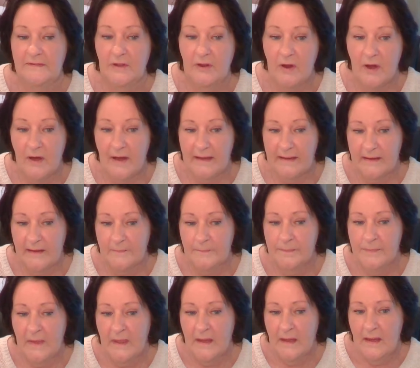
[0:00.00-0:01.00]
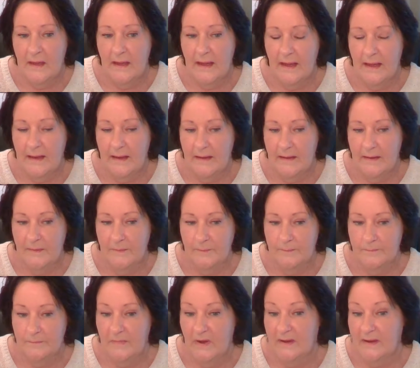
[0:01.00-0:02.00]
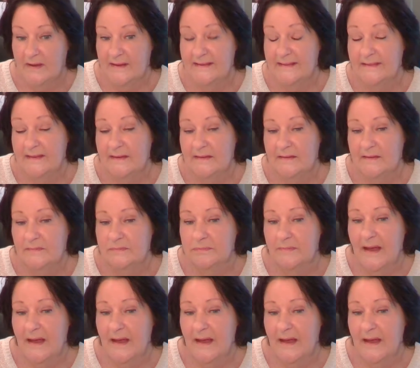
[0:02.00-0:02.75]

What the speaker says: you like. Like I said,